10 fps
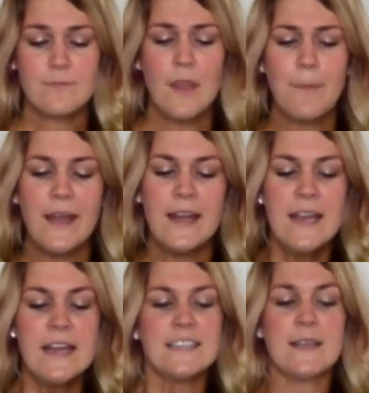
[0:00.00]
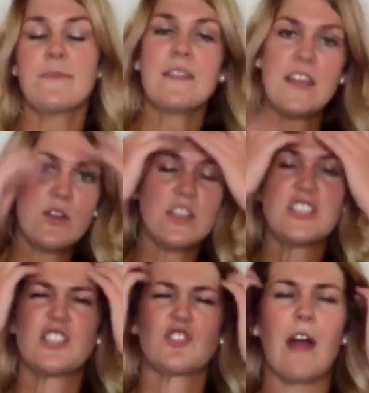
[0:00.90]
But something that you
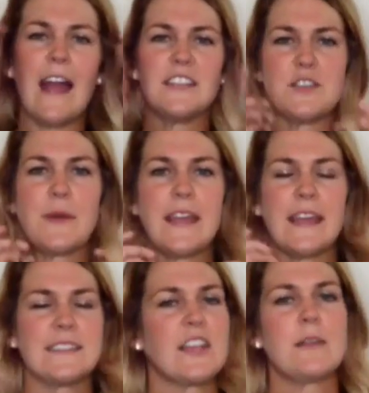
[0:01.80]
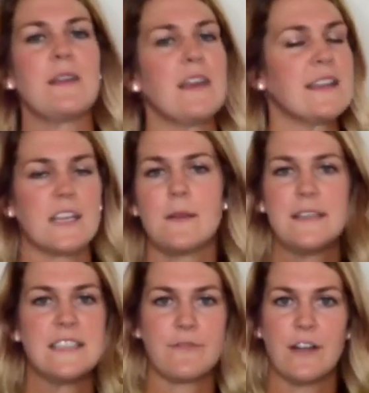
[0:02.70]
can just try doing, it's going to
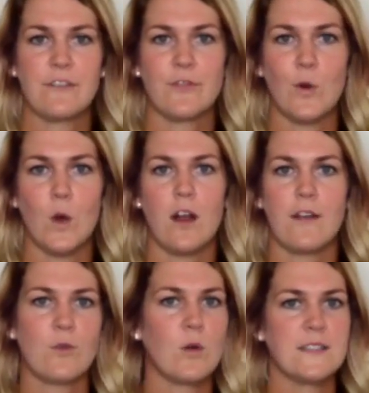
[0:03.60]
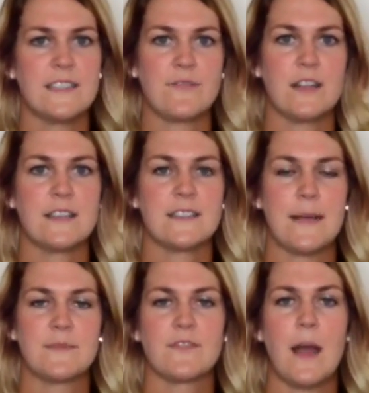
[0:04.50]
be different for, of course, different
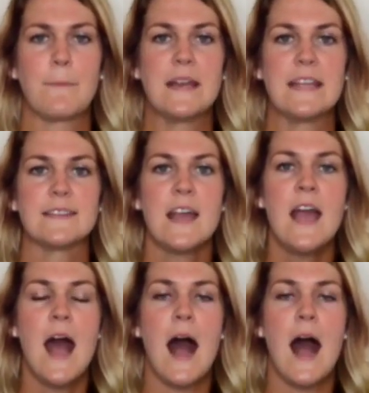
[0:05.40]
types of companies.